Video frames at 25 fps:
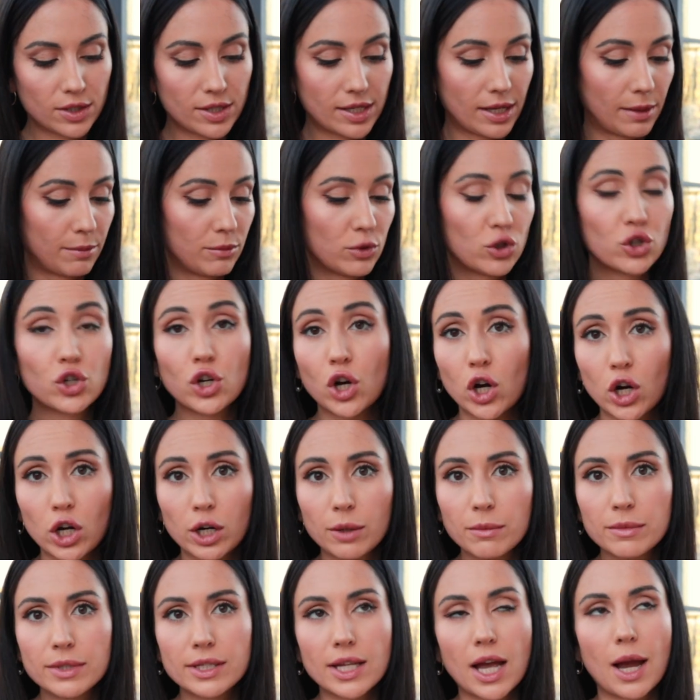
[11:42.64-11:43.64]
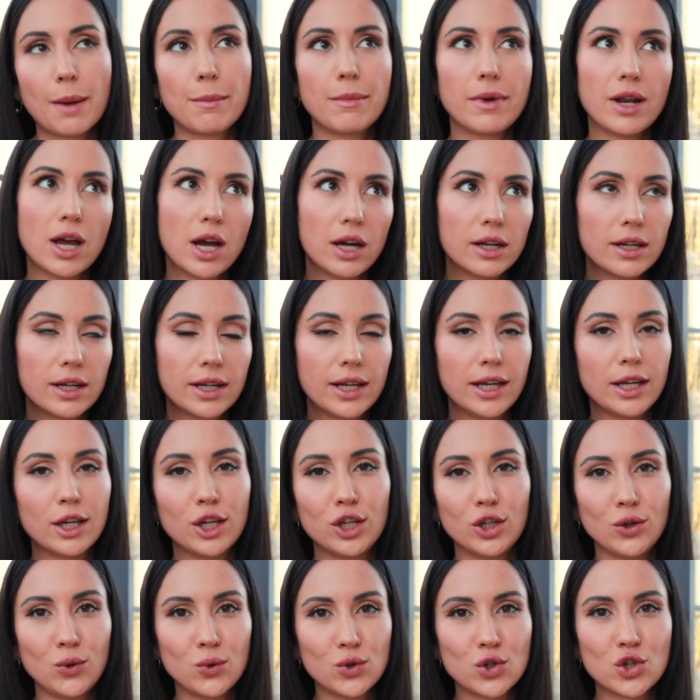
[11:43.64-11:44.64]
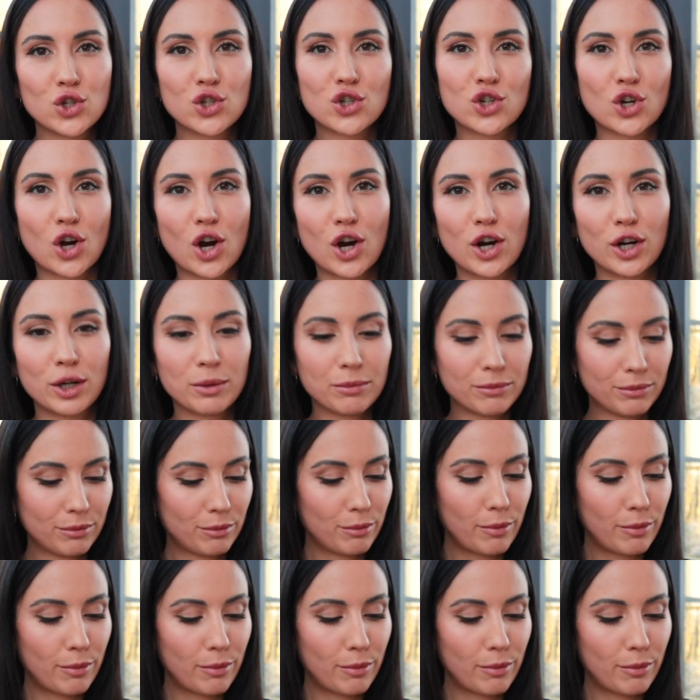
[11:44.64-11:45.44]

some charms. I'm not a huge charm